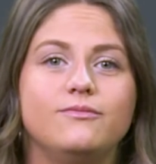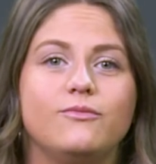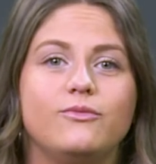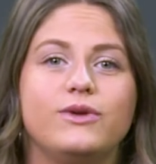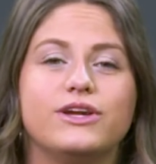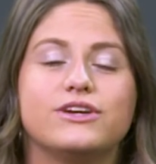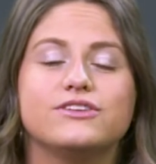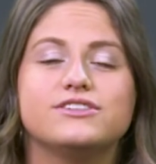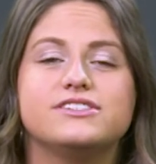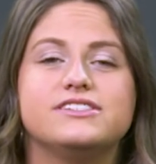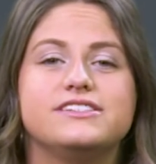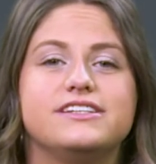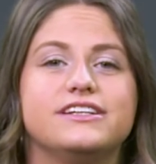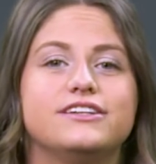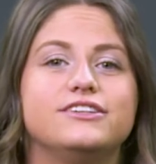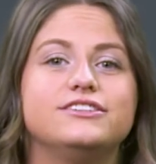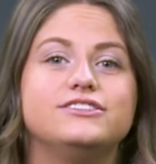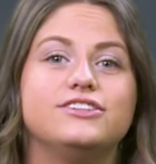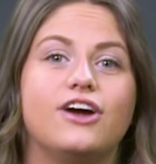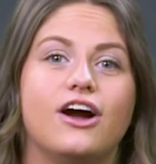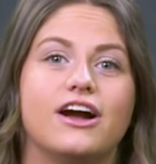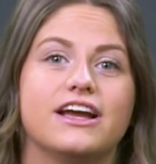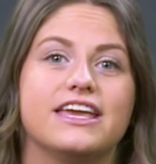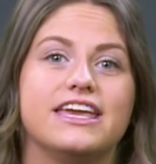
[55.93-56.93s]
We are still
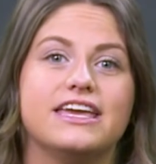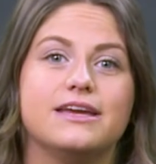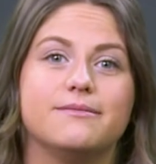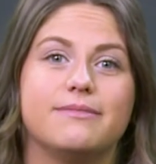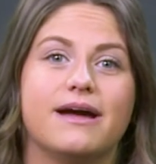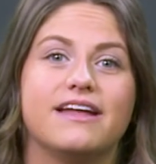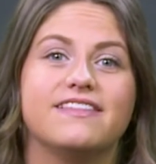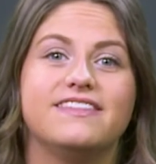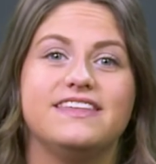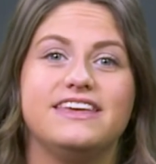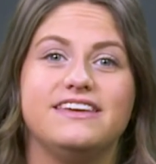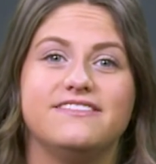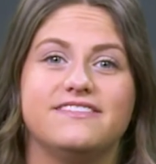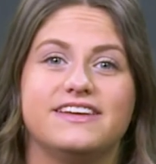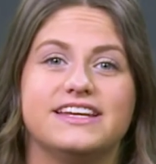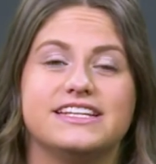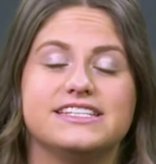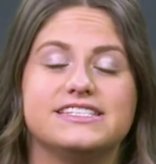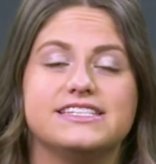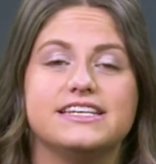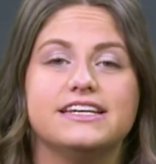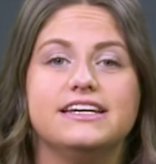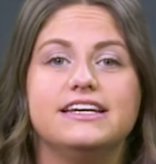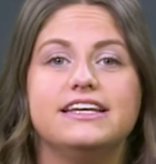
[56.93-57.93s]
talking about the
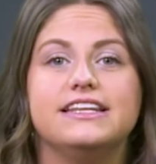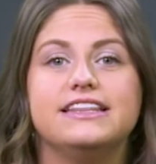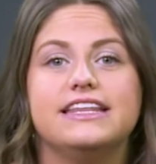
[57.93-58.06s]
events